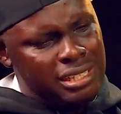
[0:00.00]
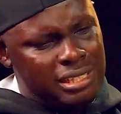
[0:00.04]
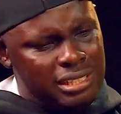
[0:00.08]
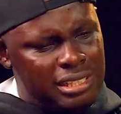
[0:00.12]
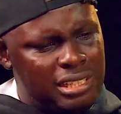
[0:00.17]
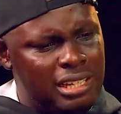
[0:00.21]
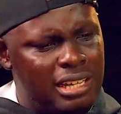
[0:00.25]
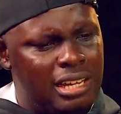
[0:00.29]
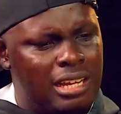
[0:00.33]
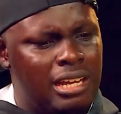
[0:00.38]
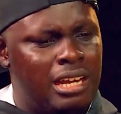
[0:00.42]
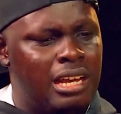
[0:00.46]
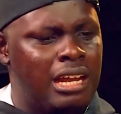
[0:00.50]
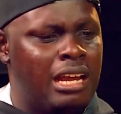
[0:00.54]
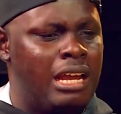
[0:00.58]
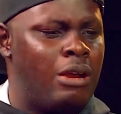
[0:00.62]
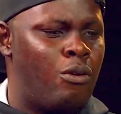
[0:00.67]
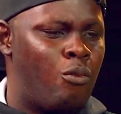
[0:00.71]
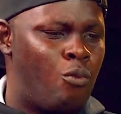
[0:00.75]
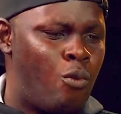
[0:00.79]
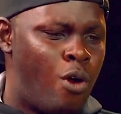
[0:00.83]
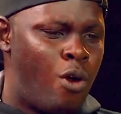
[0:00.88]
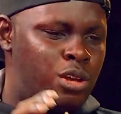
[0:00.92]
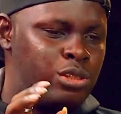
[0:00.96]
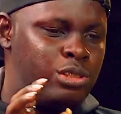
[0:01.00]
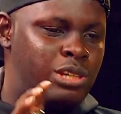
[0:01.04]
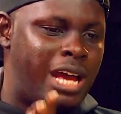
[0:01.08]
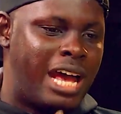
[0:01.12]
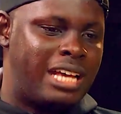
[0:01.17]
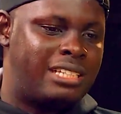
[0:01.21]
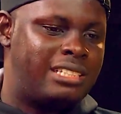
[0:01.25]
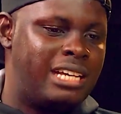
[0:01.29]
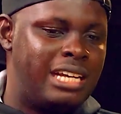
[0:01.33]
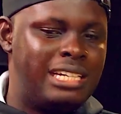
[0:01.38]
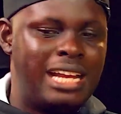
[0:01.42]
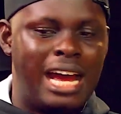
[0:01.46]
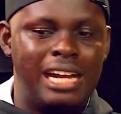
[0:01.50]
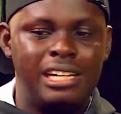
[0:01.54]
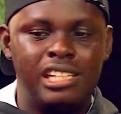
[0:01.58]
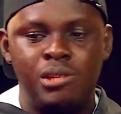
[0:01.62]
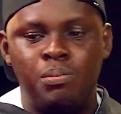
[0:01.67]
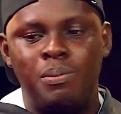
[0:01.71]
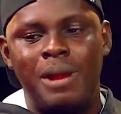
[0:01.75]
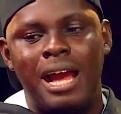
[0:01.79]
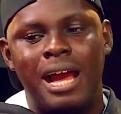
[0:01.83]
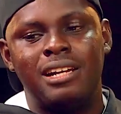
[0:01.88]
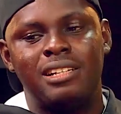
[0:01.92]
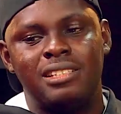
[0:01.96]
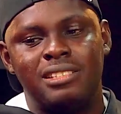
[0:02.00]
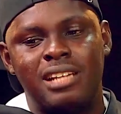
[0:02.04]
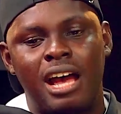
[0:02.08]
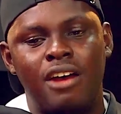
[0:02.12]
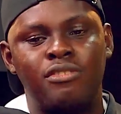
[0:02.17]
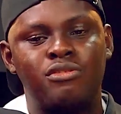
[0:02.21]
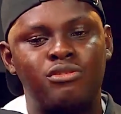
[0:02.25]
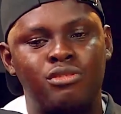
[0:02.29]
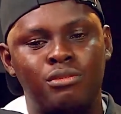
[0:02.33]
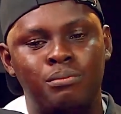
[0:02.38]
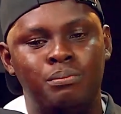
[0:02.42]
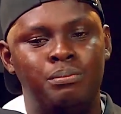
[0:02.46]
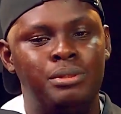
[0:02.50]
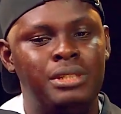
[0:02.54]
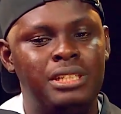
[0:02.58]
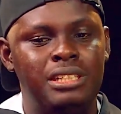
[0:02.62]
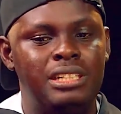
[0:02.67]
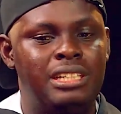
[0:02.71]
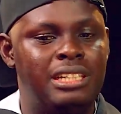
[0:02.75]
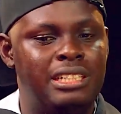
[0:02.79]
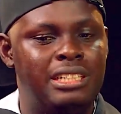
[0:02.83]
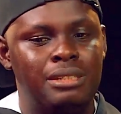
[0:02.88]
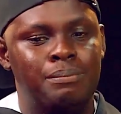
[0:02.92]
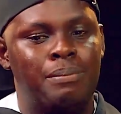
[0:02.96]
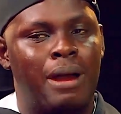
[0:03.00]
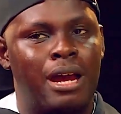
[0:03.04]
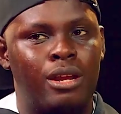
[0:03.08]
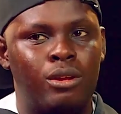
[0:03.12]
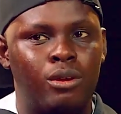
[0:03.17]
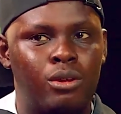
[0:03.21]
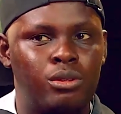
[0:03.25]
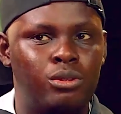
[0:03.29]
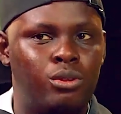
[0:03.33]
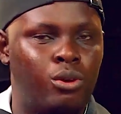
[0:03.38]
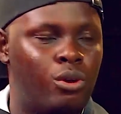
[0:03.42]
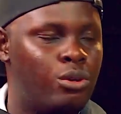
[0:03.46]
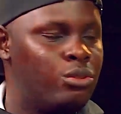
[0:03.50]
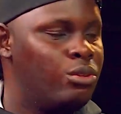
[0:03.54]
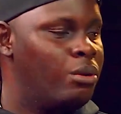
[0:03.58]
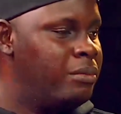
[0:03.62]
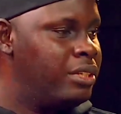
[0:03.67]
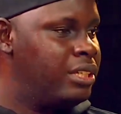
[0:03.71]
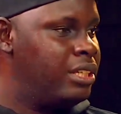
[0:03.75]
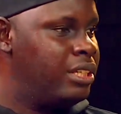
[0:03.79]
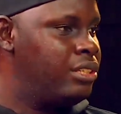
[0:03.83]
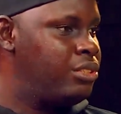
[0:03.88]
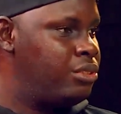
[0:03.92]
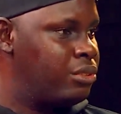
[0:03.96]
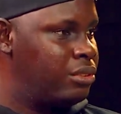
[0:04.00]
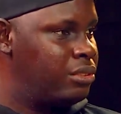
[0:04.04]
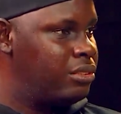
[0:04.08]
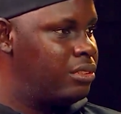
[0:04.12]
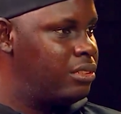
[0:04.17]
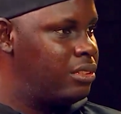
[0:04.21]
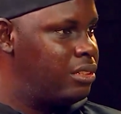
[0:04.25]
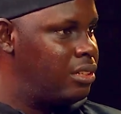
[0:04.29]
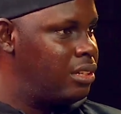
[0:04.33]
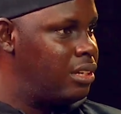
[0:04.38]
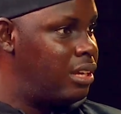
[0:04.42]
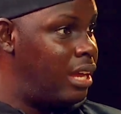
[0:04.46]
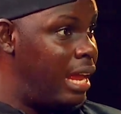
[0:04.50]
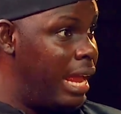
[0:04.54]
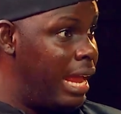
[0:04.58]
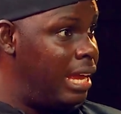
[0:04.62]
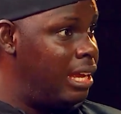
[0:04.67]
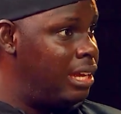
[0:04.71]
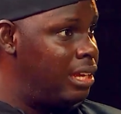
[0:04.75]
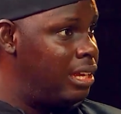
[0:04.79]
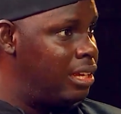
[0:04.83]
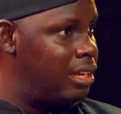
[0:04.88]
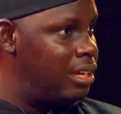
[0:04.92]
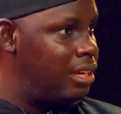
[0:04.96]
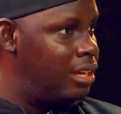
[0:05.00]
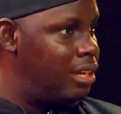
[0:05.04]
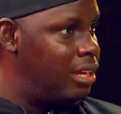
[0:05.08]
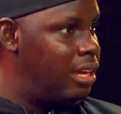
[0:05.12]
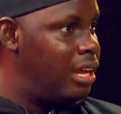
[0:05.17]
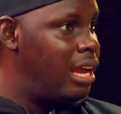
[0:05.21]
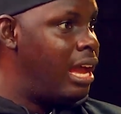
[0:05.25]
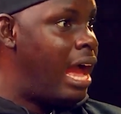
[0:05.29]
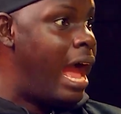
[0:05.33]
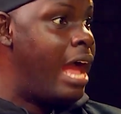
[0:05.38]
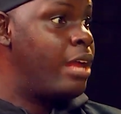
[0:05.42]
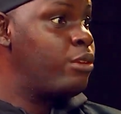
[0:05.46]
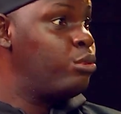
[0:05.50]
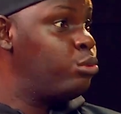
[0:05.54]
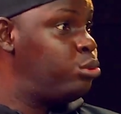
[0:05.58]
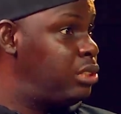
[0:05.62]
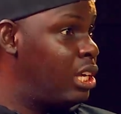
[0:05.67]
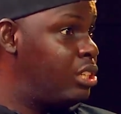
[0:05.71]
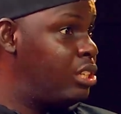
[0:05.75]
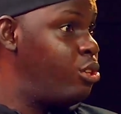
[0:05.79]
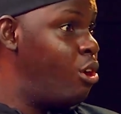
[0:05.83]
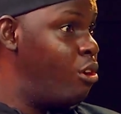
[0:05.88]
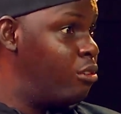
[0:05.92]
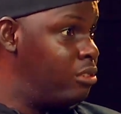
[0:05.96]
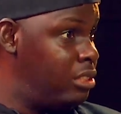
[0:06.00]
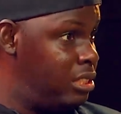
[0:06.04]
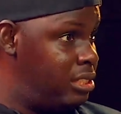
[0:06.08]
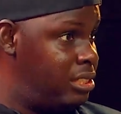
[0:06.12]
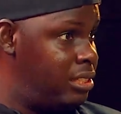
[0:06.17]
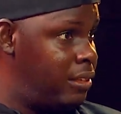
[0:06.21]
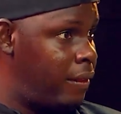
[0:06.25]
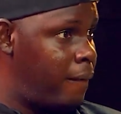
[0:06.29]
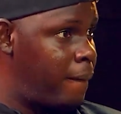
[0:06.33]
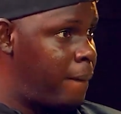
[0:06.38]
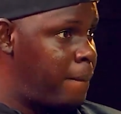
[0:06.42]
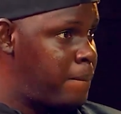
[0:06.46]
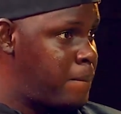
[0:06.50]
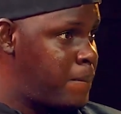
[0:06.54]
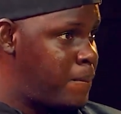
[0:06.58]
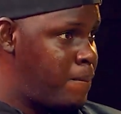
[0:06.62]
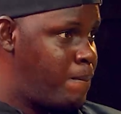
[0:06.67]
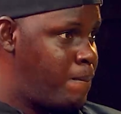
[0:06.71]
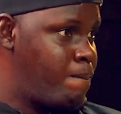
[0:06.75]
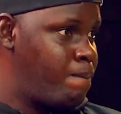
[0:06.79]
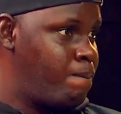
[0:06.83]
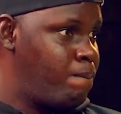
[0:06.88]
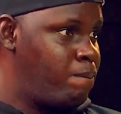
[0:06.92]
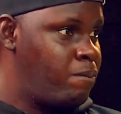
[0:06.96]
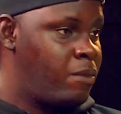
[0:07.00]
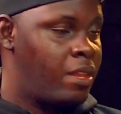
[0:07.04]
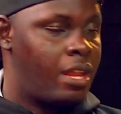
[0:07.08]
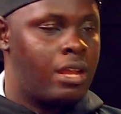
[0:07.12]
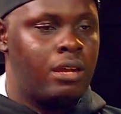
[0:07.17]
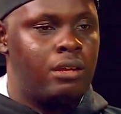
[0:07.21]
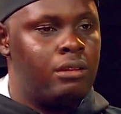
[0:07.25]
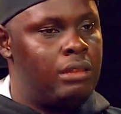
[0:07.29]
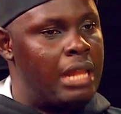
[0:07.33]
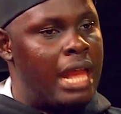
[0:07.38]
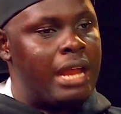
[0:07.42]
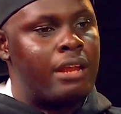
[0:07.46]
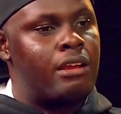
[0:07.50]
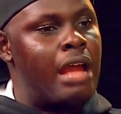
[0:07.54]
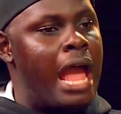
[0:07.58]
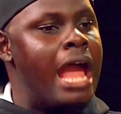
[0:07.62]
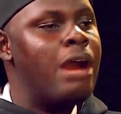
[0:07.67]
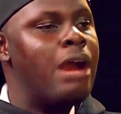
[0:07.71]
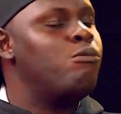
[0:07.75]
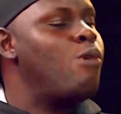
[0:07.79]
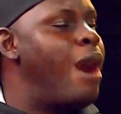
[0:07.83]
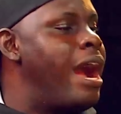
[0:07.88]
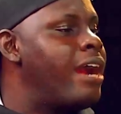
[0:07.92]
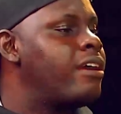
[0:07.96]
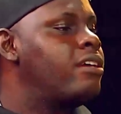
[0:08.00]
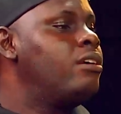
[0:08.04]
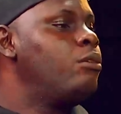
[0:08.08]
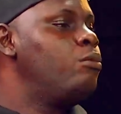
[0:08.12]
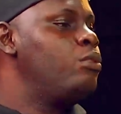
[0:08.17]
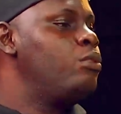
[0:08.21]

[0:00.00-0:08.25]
this, once you are saying that this player deserves to be in the Ballon d'Or nomination, and you state your reason, like I will agree